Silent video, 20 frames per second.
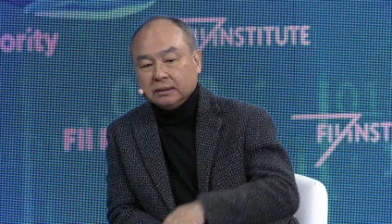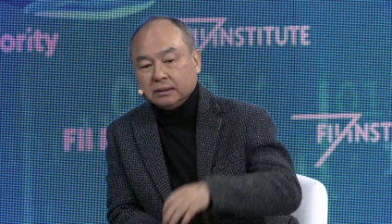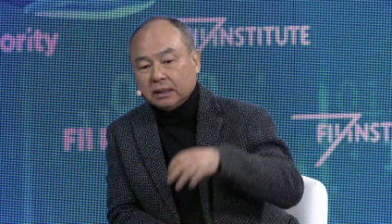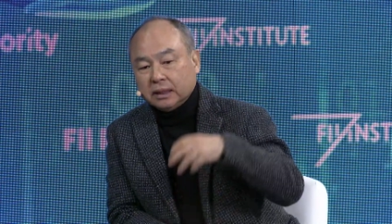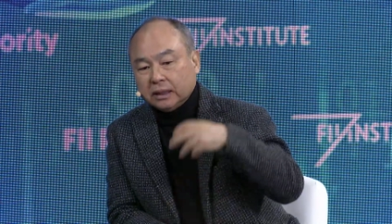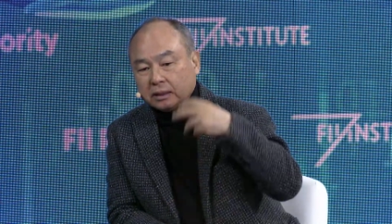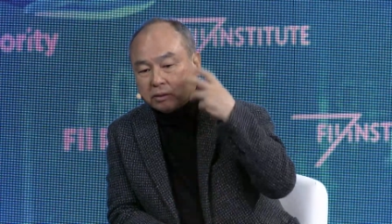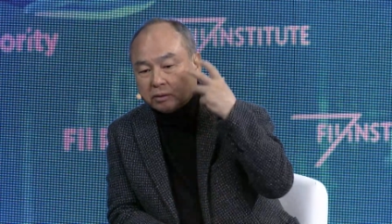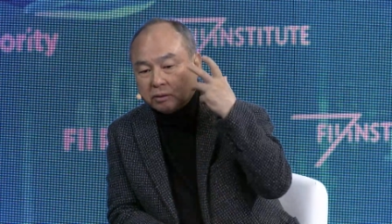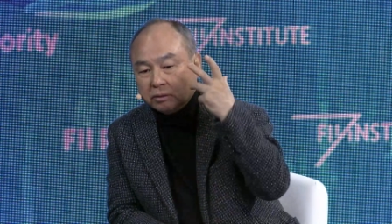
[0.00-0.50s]

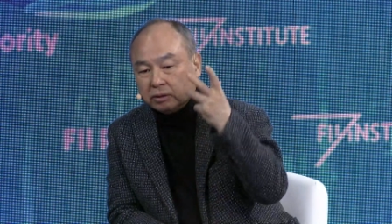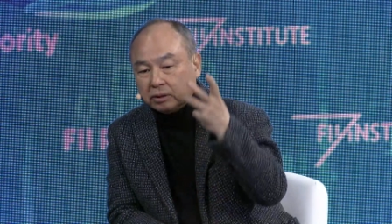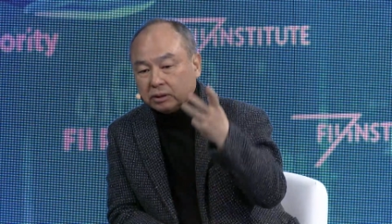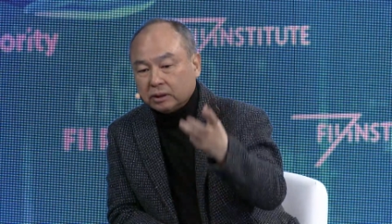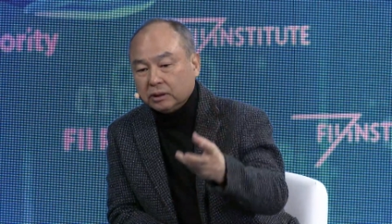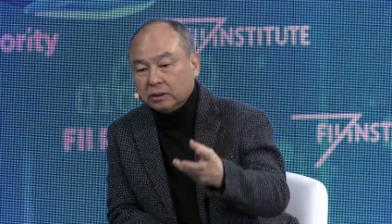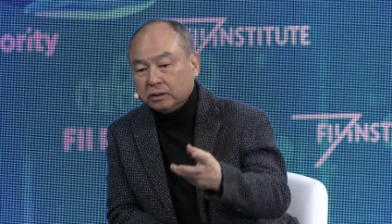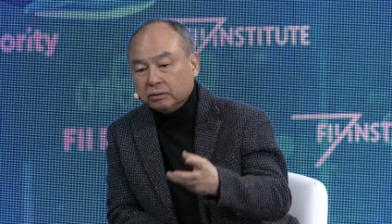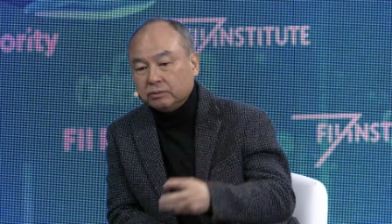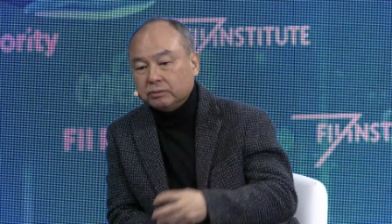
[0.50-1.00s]
they
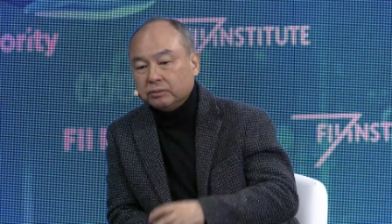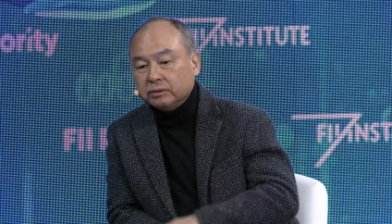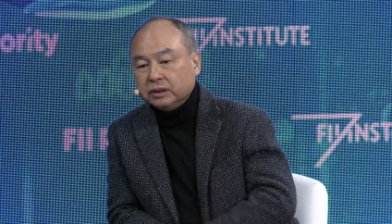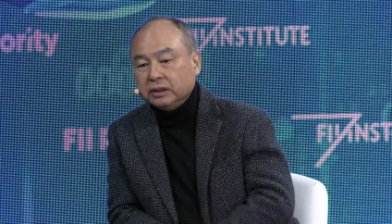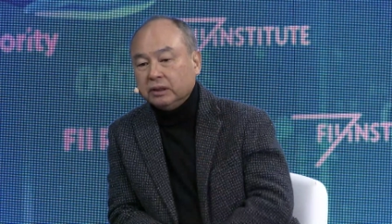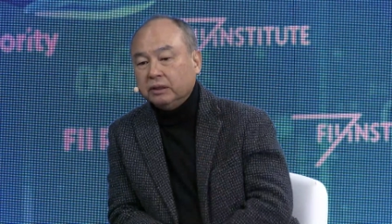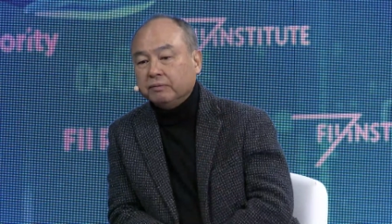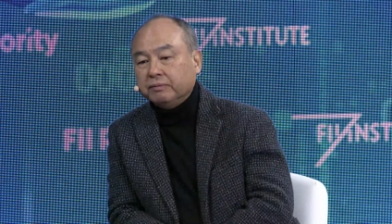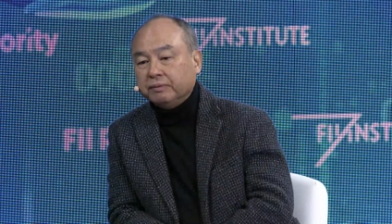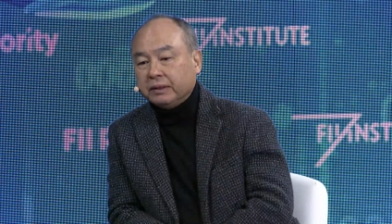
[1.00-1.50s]
continue to
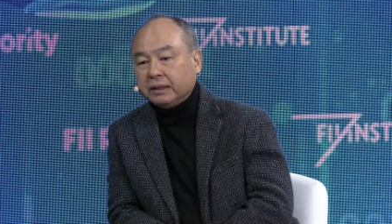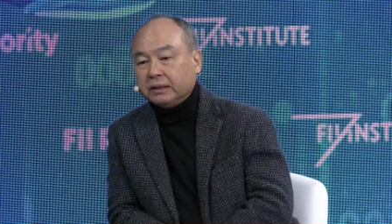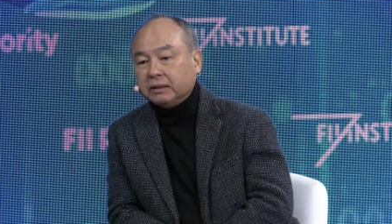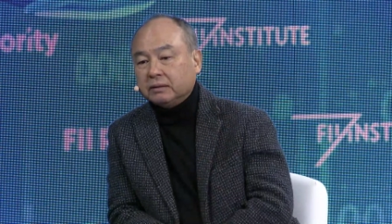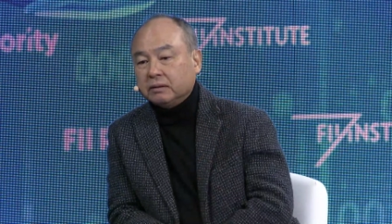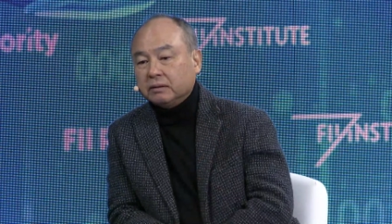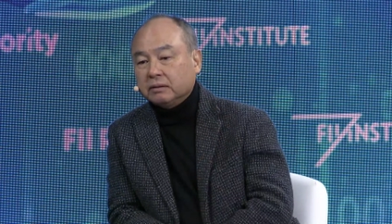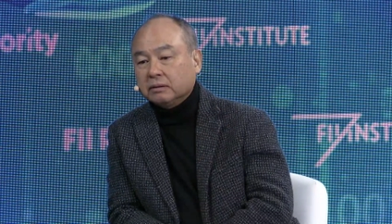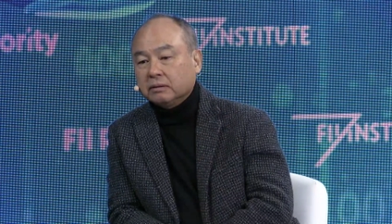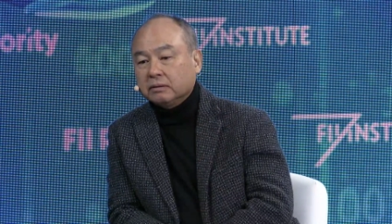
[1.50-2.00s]
innovate
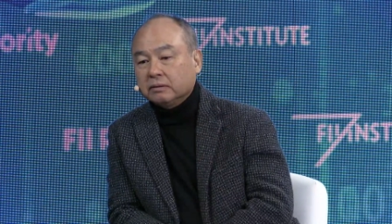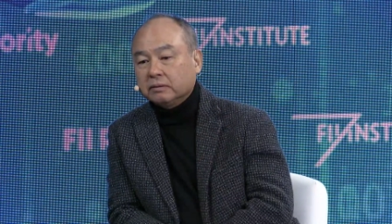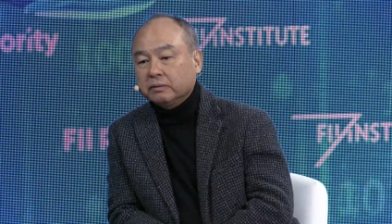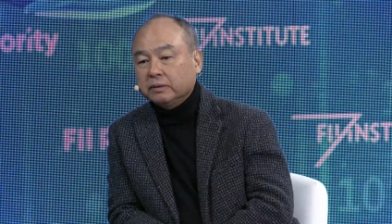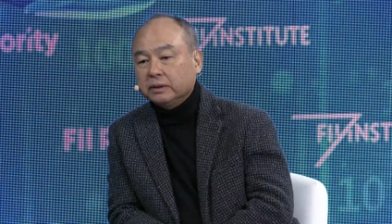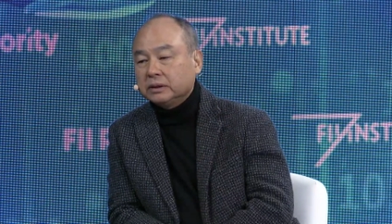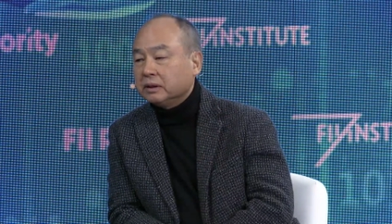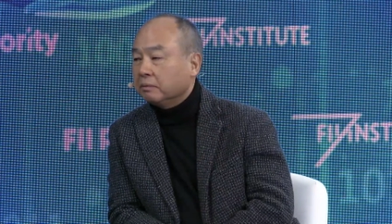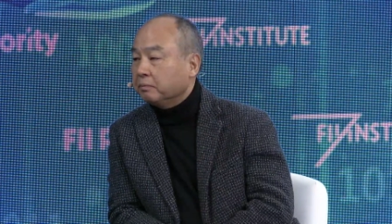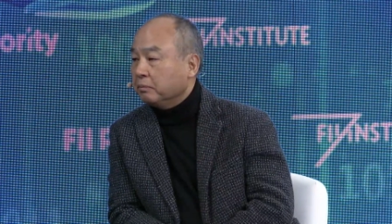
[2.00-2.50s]

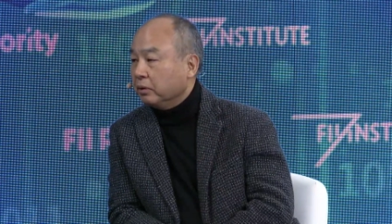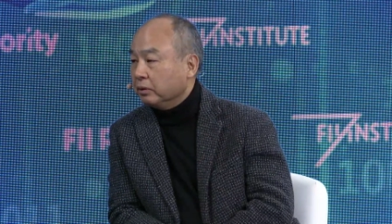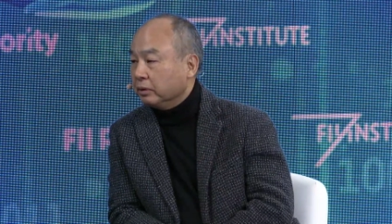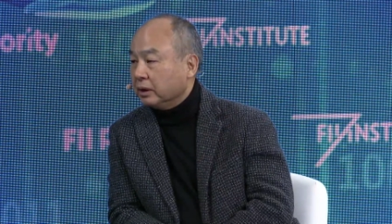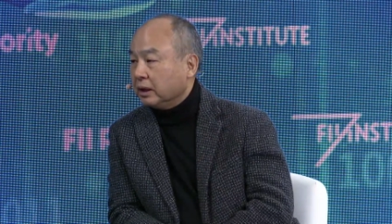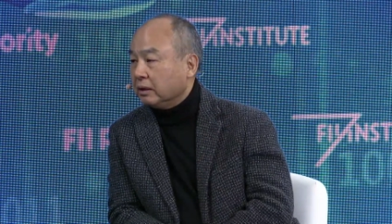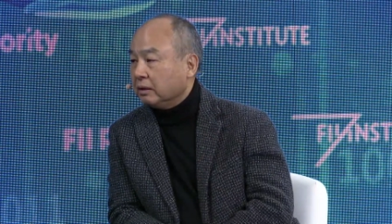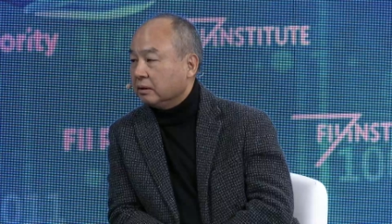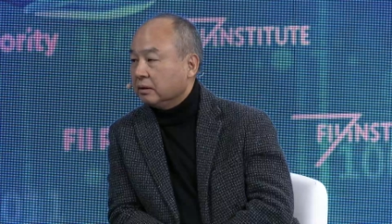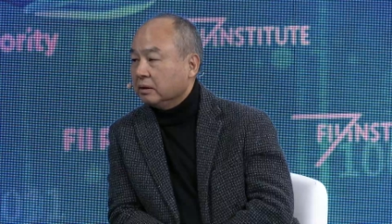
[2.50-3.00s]
with the
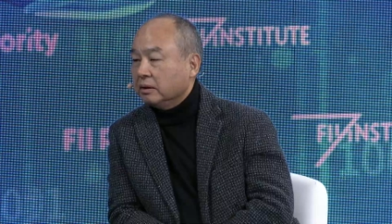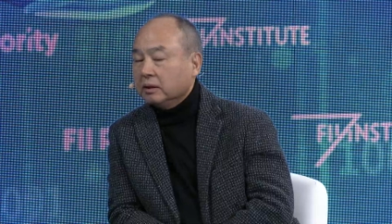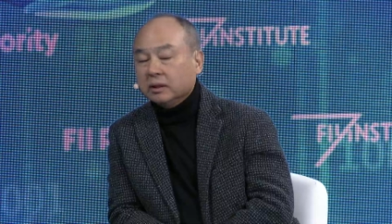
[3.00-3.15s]
model.